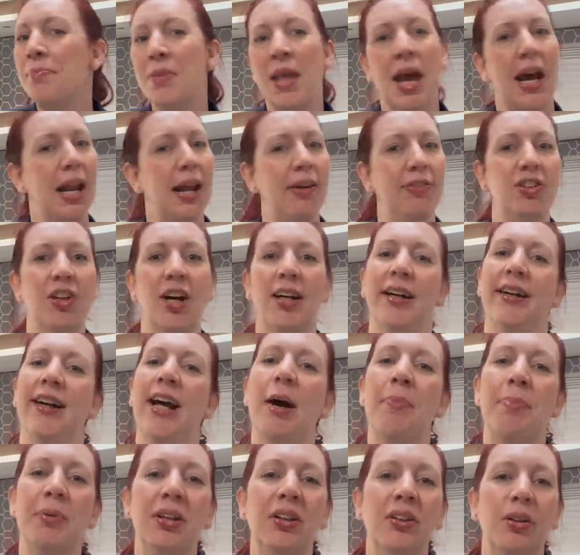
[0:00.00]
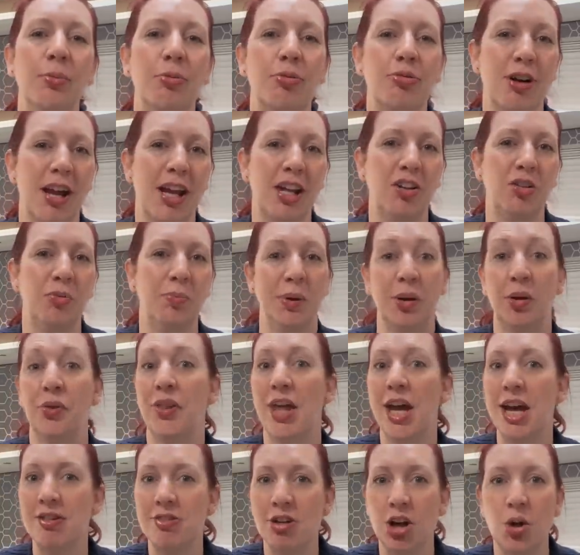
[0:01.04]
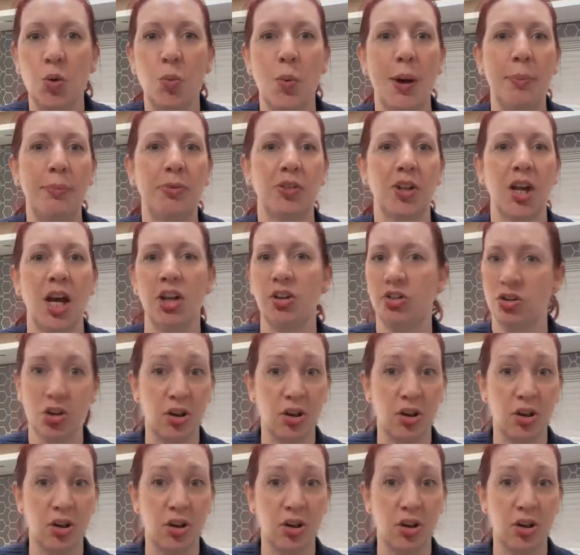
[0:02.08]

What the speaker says: And I've started helping some friends build their own websites,